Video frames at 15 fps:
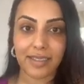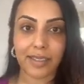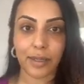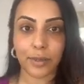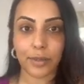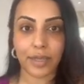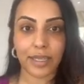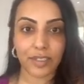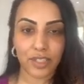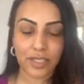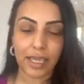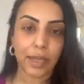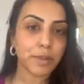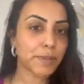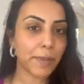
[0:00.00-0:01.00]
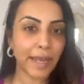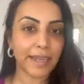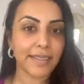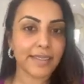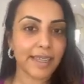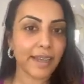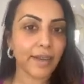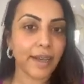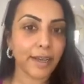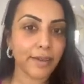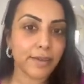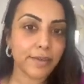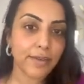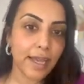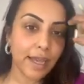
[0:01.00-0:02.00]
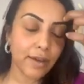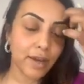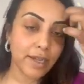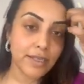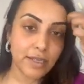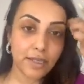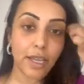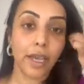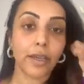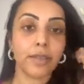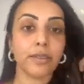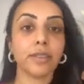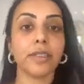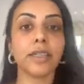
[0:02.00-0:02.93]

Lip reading: so it just helps balance out our undertone.